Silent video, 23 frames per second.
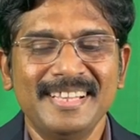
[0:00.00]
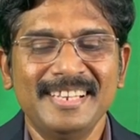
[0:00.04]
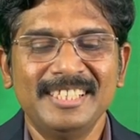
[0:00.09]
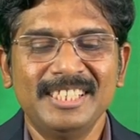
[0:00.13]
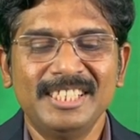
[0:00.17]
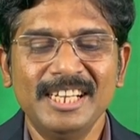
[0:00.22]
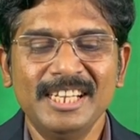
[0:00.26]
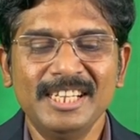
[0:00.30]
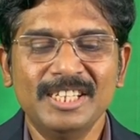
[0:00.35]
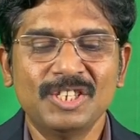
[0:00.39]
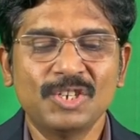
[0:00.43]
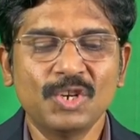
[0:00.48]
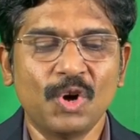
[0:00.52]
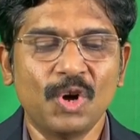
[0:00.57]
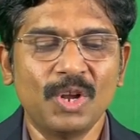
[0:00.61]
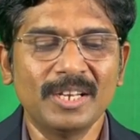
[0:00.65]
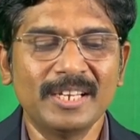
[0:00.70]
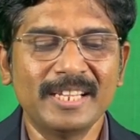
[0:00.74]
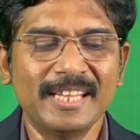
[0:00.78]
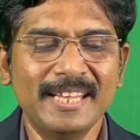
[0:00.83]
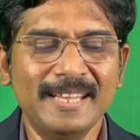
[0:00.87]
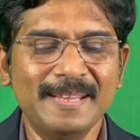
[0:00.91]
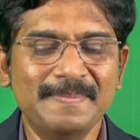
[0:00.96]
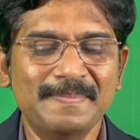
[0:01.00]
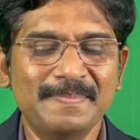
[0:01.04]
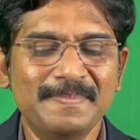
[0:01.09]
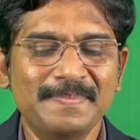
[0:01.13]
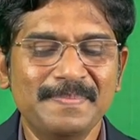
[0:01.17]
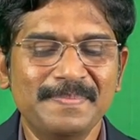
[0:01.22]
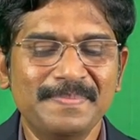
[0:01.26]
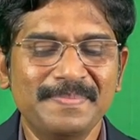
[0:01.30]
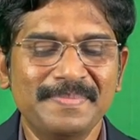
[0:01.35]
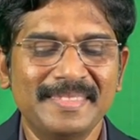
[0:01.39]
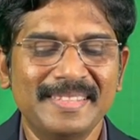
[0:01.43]
She told
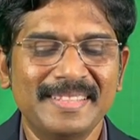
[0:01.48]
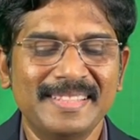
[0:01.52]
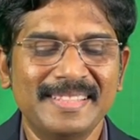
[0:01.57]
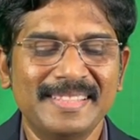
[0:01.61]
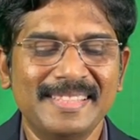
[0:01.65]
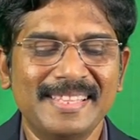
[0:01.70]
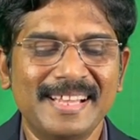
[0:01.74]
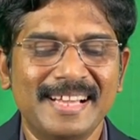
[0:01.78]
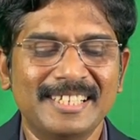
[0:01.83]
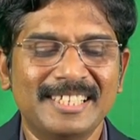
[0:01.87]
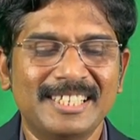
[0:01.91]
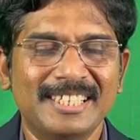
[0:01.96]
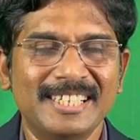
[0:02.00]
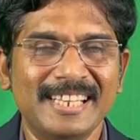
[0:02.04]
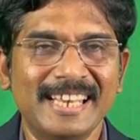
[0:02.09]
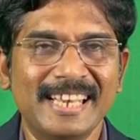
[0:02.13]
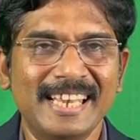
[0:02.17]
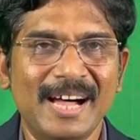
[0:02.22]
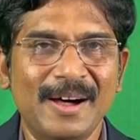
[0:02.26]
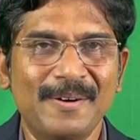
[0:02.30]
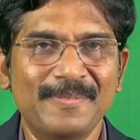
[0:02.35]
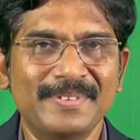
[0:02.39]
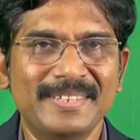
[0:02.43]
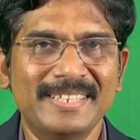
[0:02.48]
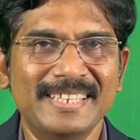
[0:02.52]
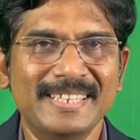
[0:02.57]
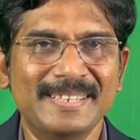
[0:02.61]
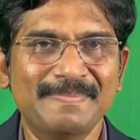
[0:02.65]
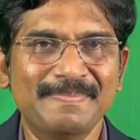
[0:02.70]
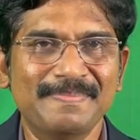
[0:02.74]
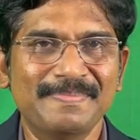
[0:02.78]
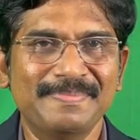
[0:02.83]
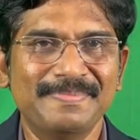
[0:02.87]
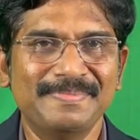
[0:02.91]
him that she loved
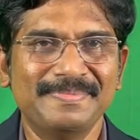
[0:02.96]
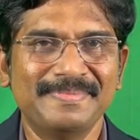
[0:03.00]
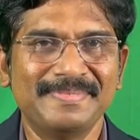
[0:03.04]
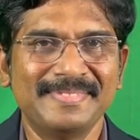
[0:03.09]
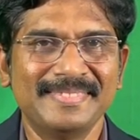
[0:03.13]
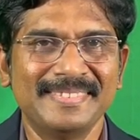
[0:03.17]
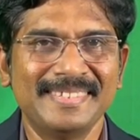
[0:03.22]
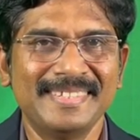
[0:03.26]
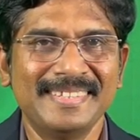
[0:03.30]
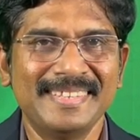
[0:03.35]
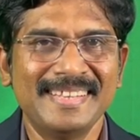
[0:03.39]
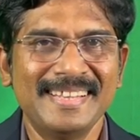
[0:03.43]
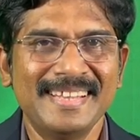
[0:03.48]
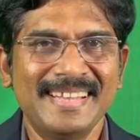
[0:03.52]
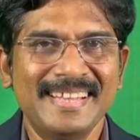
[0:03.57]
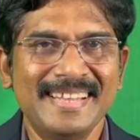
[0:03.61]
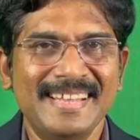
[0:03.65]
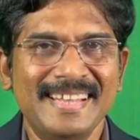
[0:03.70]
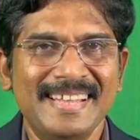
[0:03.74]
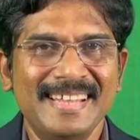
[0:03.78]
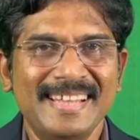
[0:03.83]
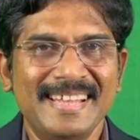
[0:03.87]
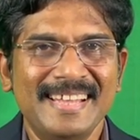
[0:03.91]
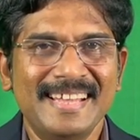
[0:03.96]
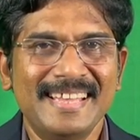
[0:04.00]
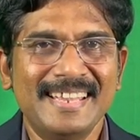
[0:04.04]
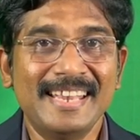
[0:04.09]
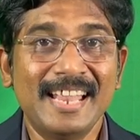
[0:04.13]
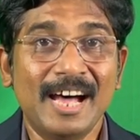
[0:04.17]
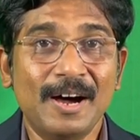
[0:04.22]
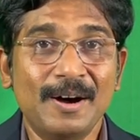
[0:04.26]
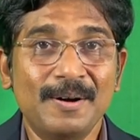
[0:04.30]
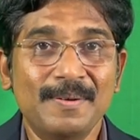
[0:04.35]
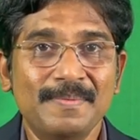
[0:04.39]
him.
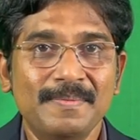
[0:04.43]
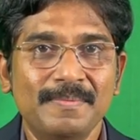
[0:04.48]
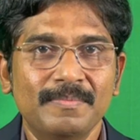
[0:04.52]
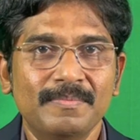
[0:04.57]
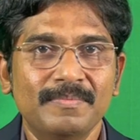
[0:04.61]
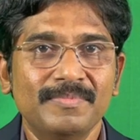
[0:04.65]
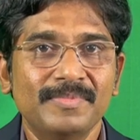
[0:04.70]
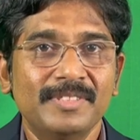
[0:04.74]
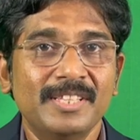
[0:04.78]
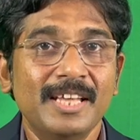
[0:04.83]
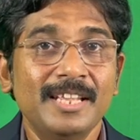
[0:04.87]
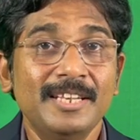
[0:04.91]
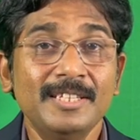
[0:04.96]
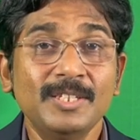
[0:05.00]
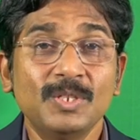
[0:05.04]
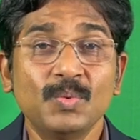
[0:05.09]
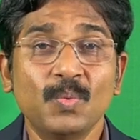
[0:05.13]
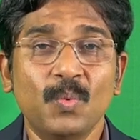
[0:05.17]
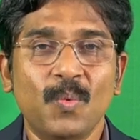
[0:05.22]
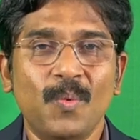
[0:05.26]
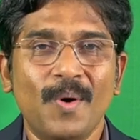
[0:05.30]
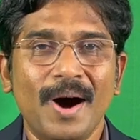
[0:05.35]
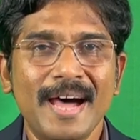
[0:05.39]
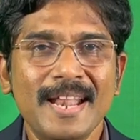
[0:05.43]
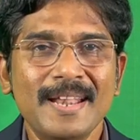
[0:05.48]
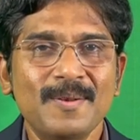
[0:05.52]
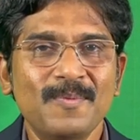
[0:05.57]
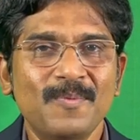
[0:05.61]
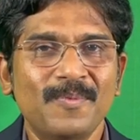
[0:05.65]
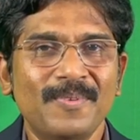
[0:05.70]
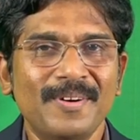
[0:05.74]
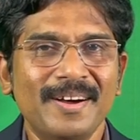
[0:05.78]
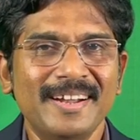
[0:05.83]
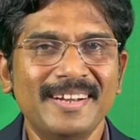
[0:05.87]
Now, there is
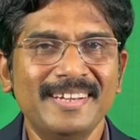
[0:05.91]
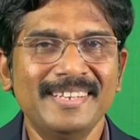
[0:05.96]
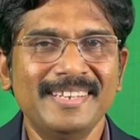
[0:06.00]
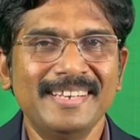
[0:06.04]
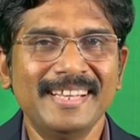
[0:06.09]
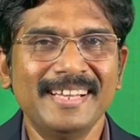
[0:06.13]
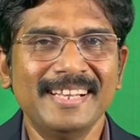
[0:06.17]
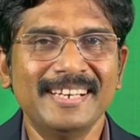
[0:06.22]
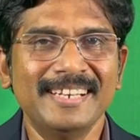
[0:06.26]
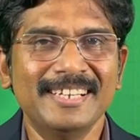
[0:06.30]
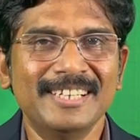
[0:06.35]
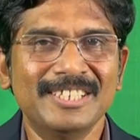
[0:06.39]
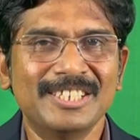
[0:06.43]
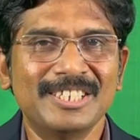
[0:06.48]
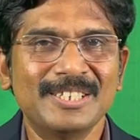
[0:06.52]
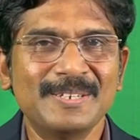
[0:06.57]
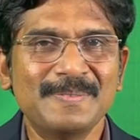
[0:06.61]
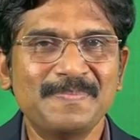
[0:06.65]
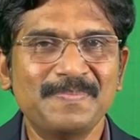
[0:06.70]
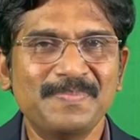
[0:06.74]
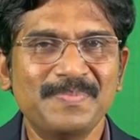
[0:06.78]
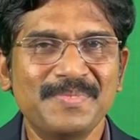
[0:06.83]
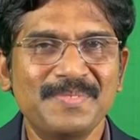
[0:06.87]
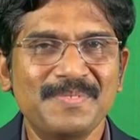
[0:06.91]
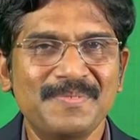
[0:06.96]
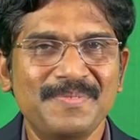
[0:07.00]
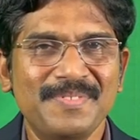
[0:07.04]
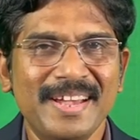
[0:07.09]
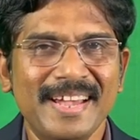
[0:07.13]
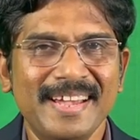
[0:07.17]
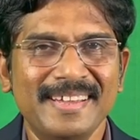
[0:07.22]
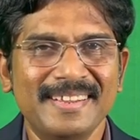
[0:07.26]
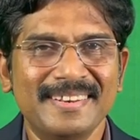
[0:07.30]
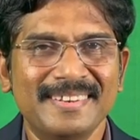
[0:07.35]
one word in English
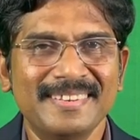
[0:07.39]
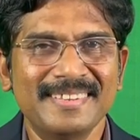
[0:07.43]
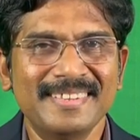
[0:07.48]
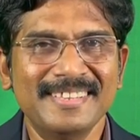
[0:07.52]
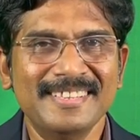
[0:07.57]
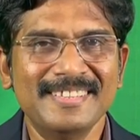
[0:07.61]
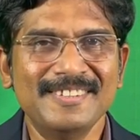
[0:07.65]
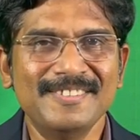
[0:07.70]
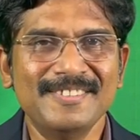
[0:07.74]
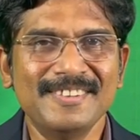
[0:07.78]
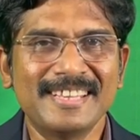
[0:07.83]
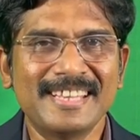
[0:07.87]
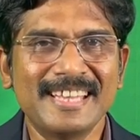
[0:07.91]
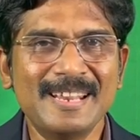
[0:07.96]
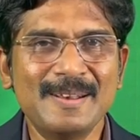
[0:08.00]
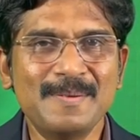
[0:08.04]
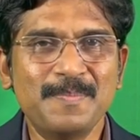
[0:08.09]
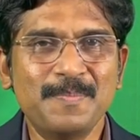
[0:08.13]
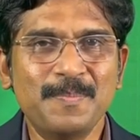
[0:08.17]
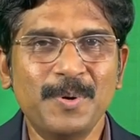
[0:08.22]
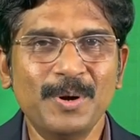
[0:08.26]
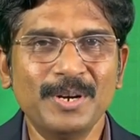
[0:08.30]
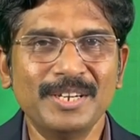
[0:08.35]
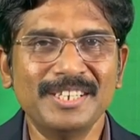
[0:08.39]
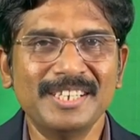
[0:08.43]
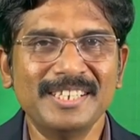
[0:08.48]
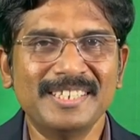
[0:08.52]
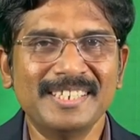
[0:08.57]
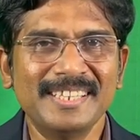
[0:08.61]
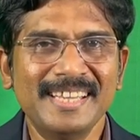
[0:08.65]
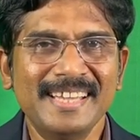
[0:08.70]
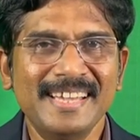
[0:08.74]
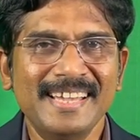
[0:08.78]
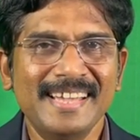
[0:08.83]
where you can put
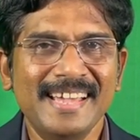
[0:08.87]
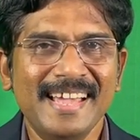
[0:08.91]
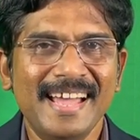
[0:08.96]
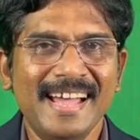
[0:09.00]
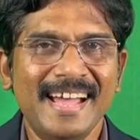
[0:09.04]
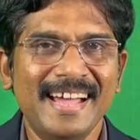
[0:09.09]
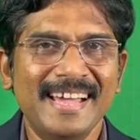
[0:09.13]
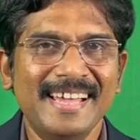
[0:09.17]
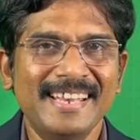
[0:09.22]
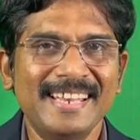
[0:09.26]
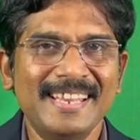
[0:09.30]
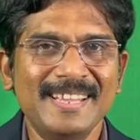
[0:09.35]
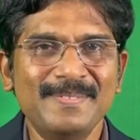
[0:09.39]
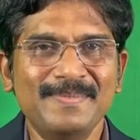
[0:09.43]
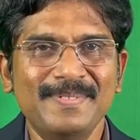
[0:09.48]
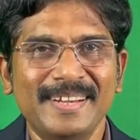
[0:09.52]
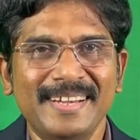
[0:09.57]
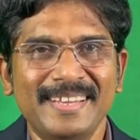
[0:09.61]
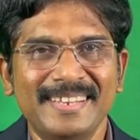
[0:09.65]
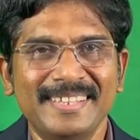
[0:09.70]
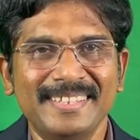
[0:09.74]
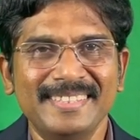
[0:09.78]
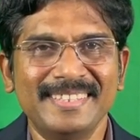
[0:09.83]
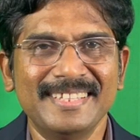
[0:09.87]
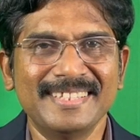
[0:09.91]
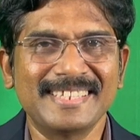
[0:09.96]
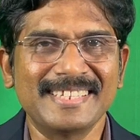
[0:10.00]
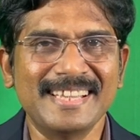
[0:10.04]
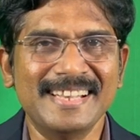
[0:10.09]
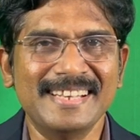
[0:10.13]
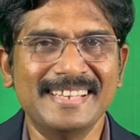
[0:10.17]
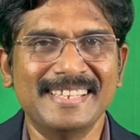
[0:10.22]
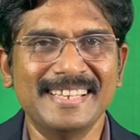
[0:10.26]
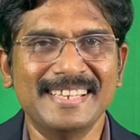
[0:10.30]
it anywhere in the
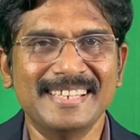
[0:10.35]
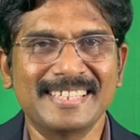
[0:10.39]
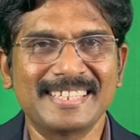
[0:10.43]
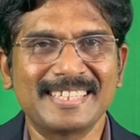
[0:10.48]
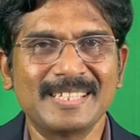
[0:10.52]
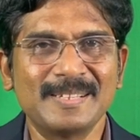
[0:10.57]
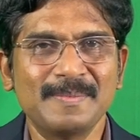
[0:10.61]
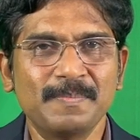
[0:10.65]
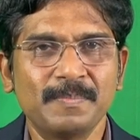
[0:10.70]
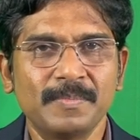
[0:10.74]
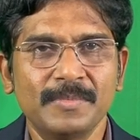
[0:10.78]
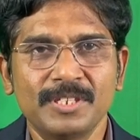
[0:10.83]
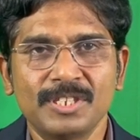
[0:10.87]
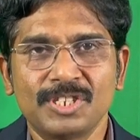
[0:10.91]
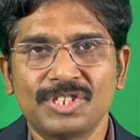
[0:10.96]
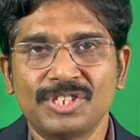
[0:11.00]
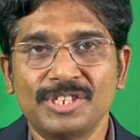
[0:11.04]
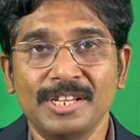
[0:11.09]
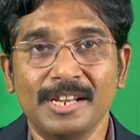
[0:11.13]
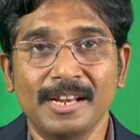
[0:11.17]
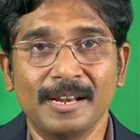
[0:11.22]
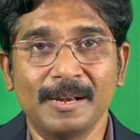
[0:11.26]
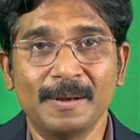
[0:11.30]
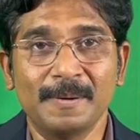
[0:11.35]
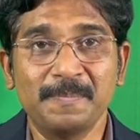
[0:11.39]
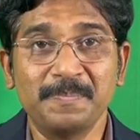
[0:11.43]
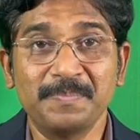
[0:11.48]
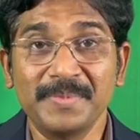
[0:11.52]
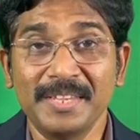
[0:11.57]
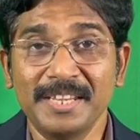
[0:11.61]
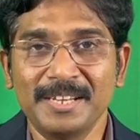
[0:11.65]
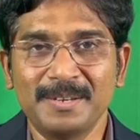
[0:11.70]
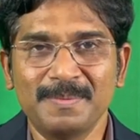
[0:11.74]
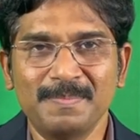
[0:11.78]
sentence. Still,
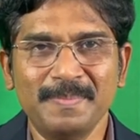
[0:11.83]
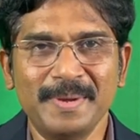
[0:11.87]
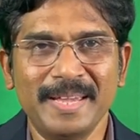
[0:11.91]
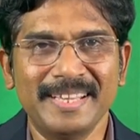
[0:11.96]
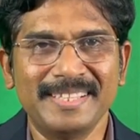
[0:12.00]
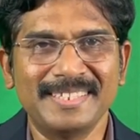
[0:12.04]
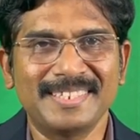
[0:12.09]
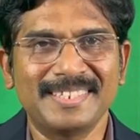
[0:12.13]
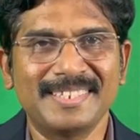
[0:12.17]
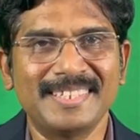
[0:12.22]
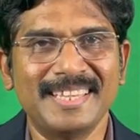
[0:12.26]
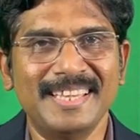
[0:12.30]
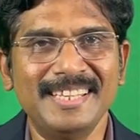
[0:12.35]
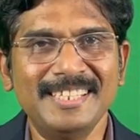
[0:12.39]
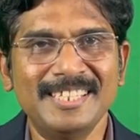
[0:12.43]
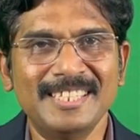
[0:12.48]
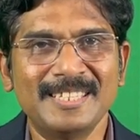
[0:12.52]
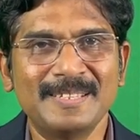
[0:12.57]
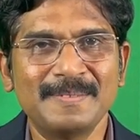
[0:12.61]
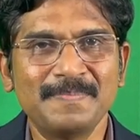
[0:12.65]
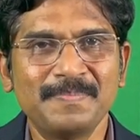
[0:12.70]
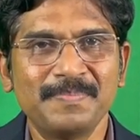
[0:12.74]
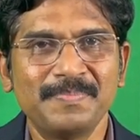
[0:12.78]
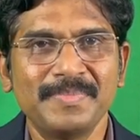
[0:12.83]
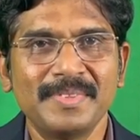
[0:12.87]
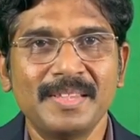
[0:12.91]
it makes sense,